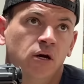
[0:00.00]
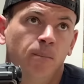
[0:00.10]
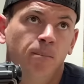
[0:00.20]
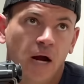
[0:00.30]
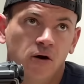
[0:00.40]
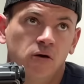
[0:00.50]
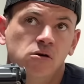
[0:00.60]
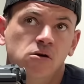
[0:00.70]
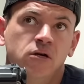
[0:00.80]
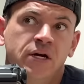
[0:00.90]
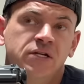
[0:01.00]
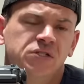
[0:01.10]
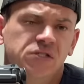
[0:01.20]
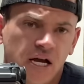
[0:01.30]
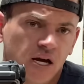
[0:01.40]
barrel
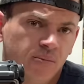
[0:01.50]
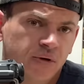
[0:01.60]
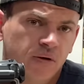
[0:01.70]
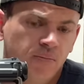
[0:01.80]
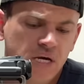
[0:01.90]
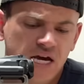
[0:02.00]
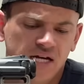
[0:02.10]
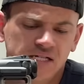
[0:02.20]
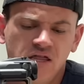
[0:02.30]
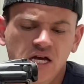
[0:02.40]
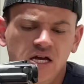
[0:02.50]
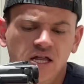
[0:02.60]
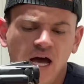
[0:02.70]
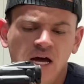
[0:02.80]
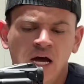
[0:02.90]
setup because I think
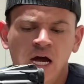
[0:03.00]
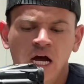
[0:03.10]
that